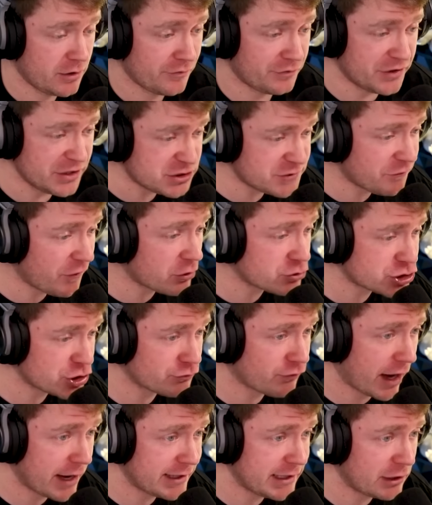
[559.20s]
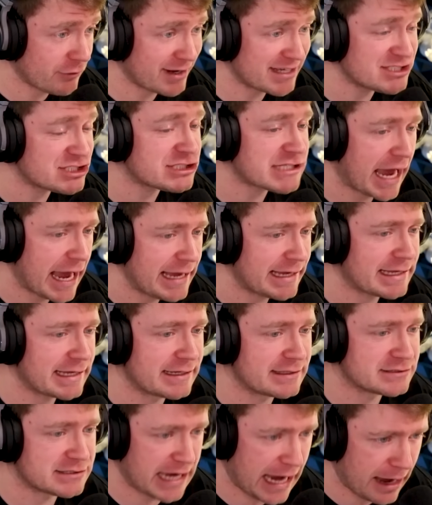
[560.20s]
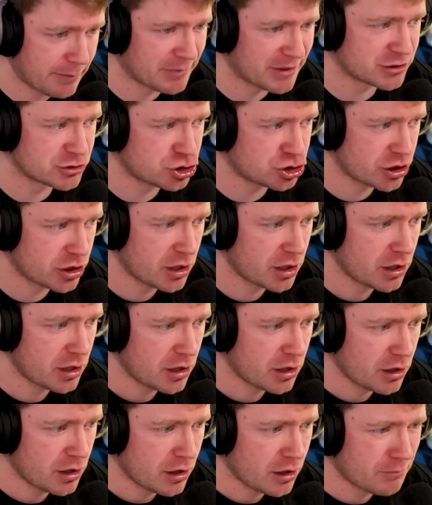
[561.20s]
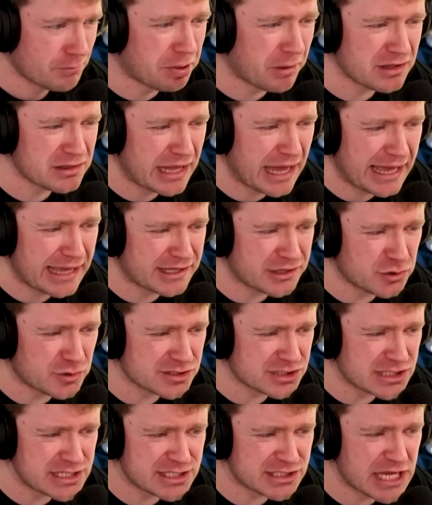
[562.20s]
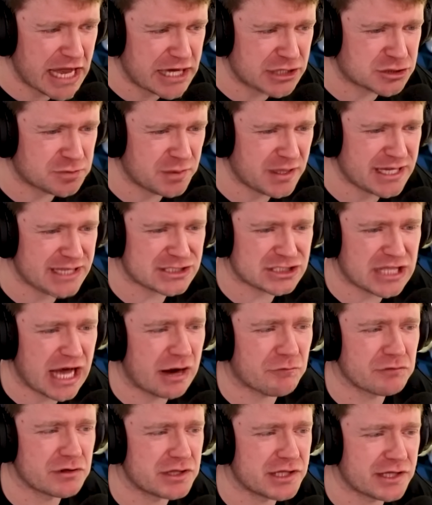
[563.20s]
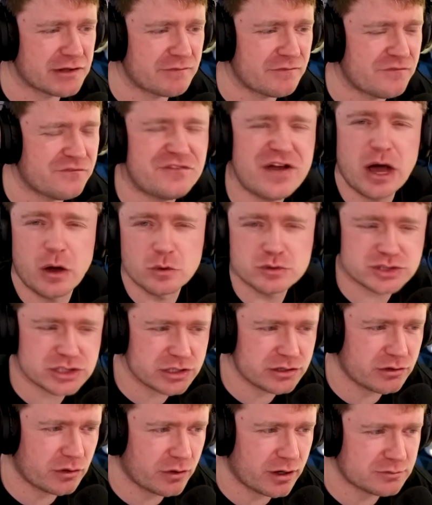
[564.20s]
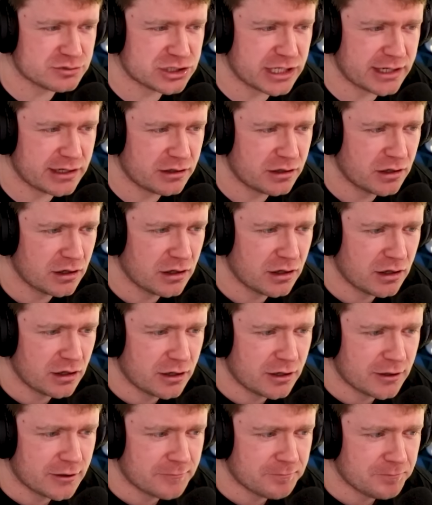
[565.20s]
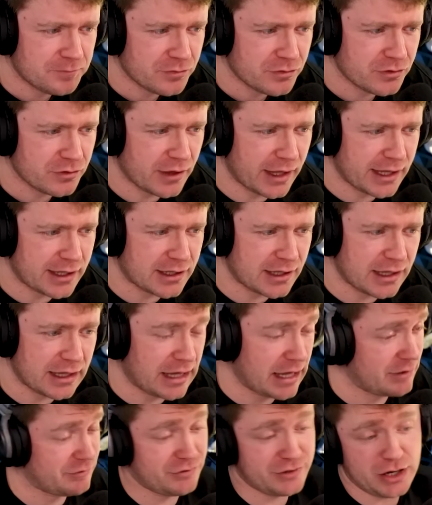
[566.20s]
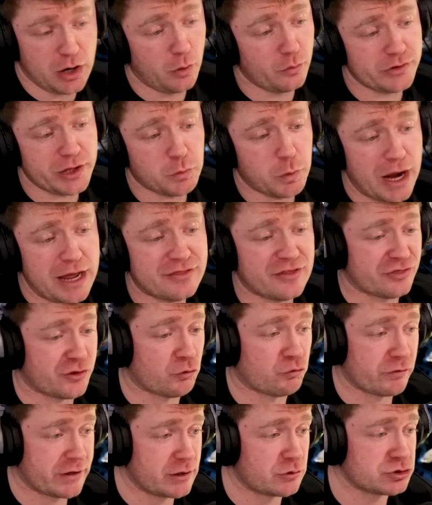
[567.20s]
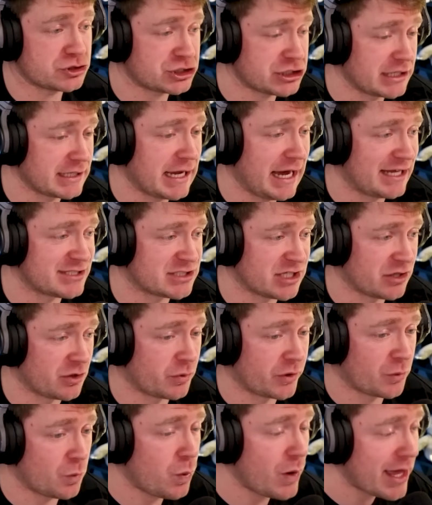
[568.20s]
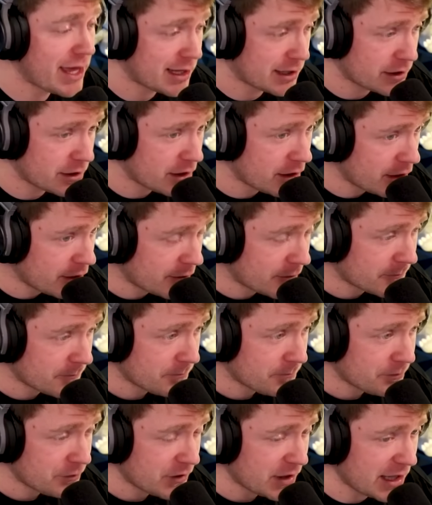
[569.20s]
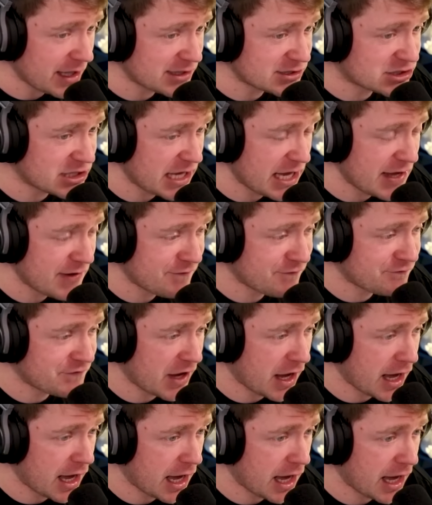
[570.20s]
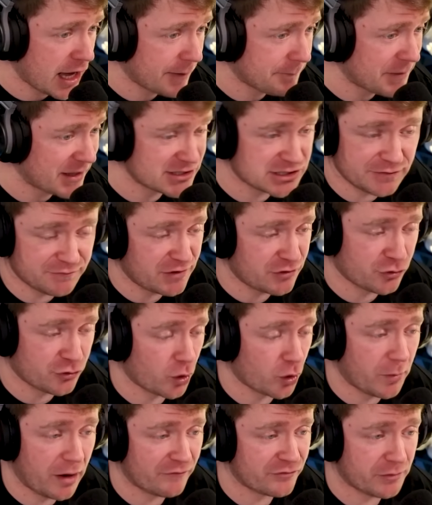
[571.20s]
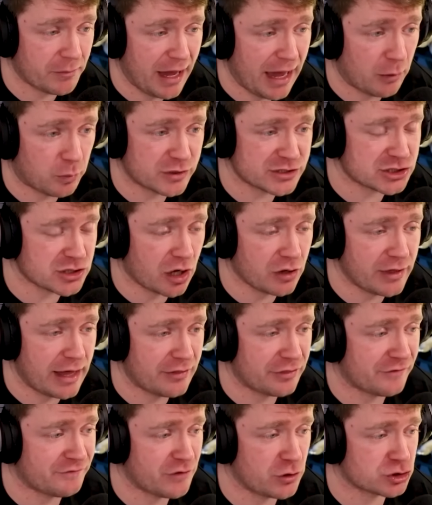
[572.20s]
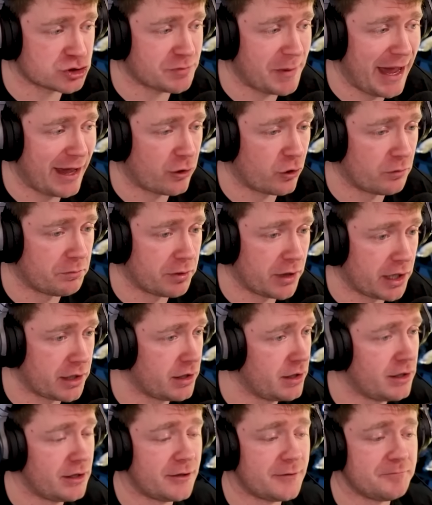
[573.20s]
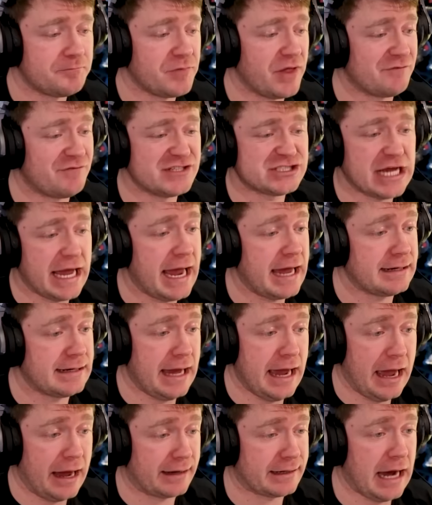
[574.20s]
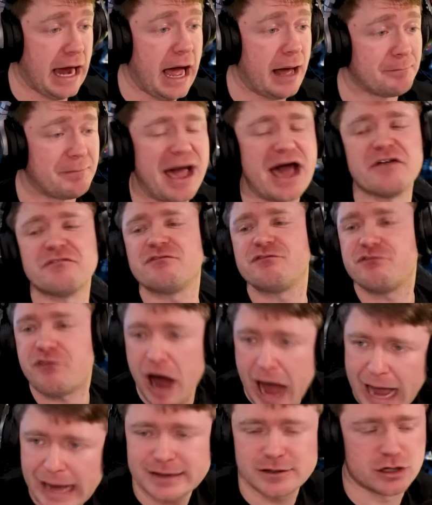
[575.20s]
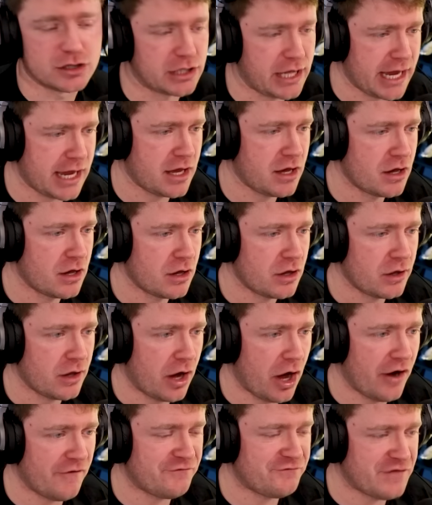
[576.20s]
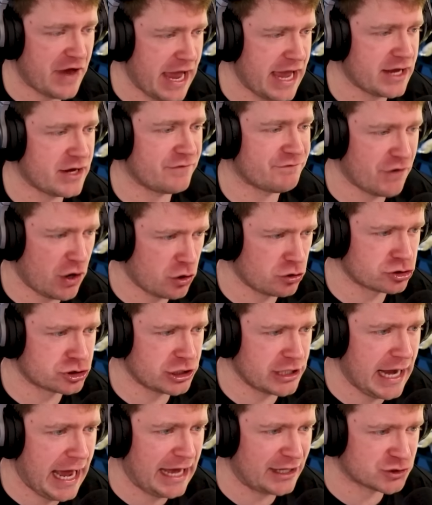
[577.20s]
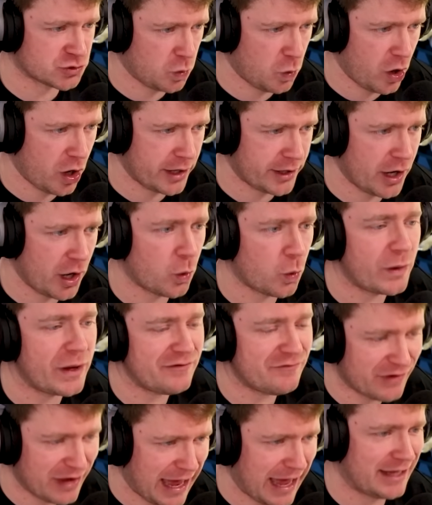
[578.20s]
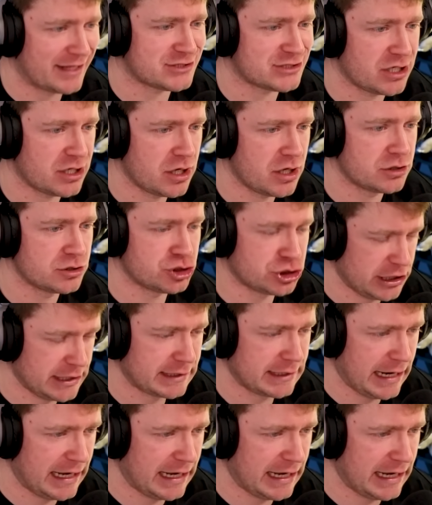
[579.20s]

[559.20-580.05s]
This version right here is taking damage, but like you can see his HP, it's not really felt. You know what I'm saying? Like the only way that the real Shin Godzilla would win is if he him off the map. We saw that in the first battle, but if it's hand-to-hand combat, finally a fake version has won. We've got Shin